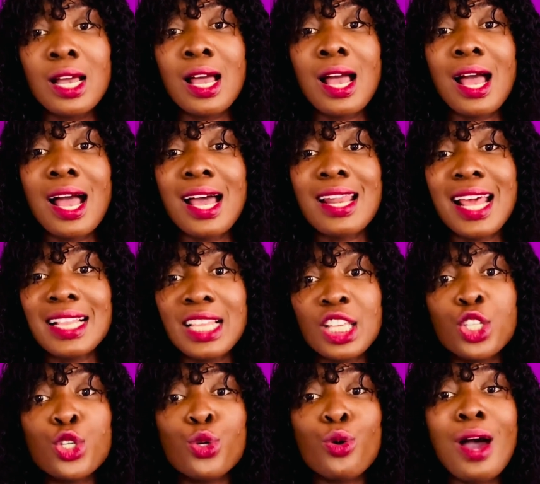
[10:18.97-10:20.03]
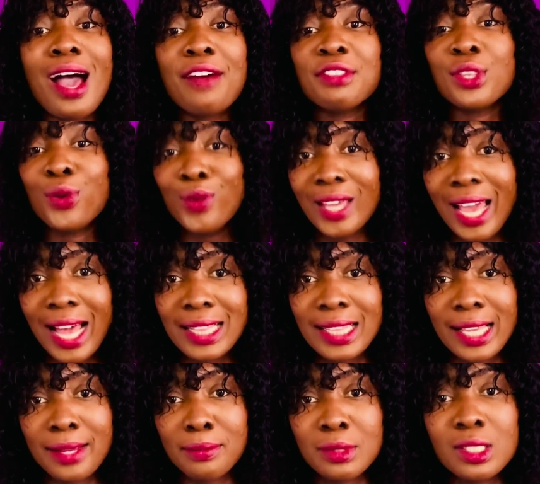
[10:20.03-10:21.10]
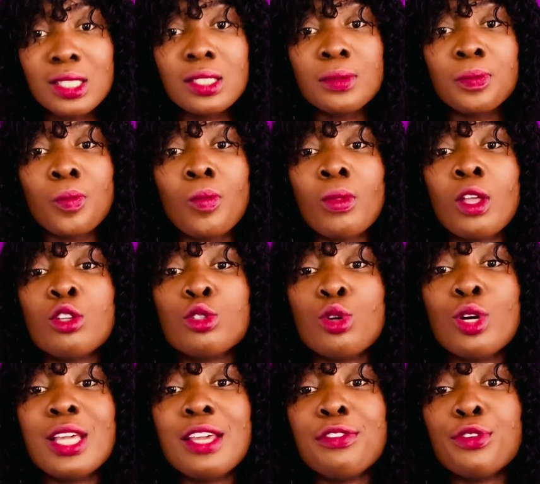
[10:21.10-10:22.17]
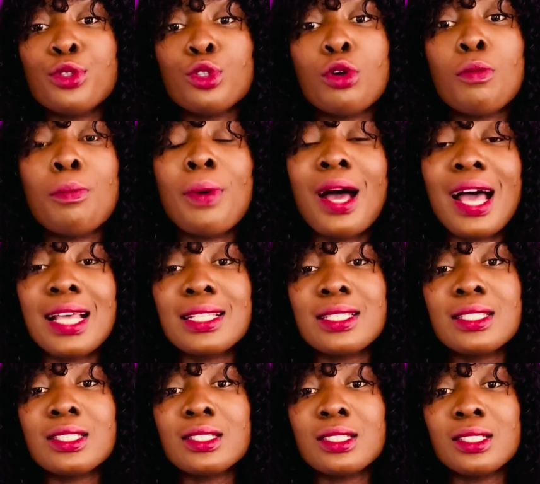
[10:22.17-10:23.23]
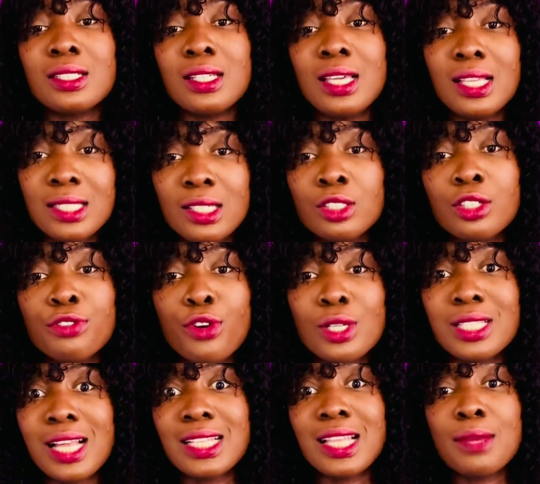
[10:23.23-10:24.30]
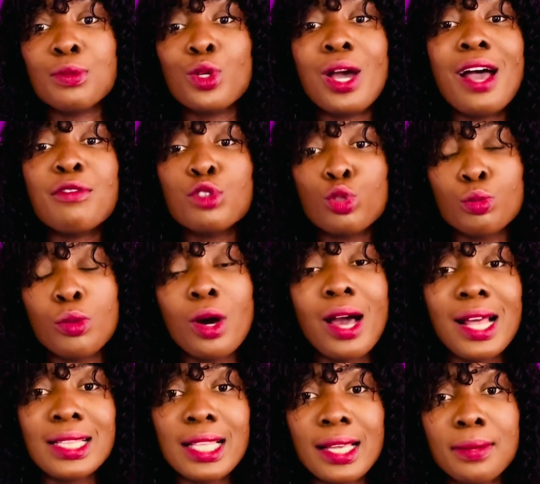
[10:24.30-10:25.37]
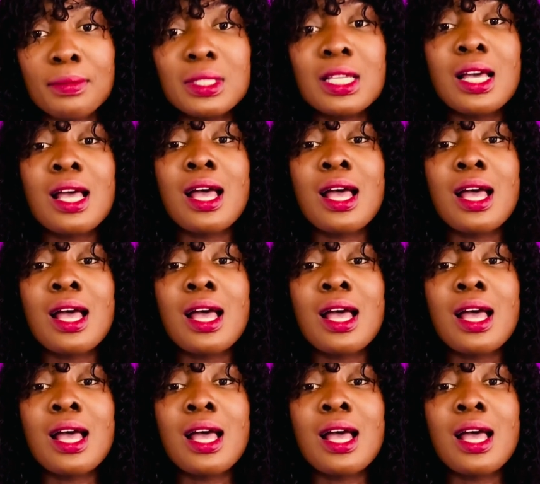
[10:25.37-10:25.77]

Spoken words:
And I think you have 3 attempts. So if you don't pass it on the first attempt, you have 2 more attempts.